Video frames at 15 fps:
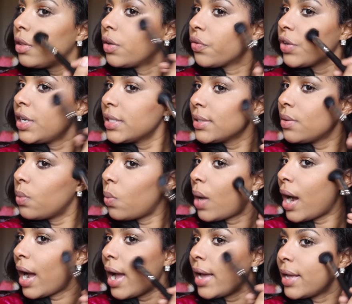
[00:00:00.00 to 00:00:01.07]
the reason
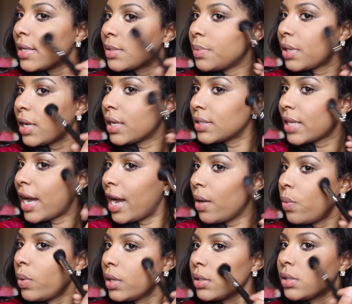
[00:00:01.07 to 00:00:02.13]
why is because
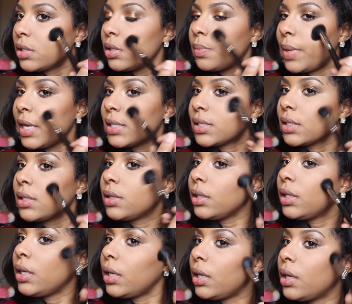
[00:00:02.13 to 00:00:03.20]
I want to
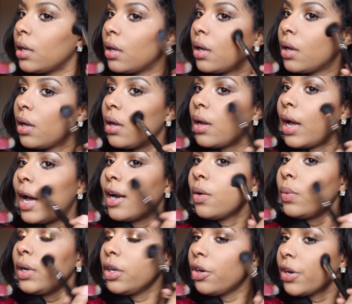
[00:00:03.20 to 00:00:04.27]
basically I
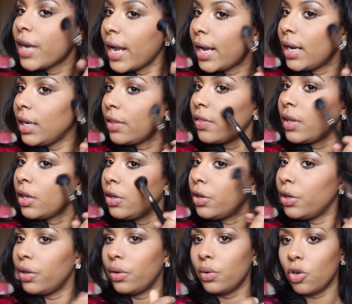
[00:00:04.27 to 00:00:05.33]
don't want to create
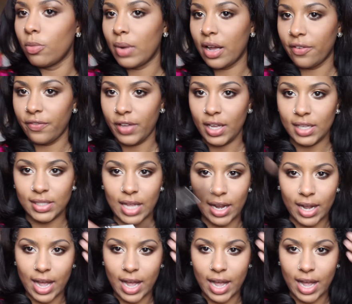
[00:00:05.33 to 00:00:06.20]
anything new on my face I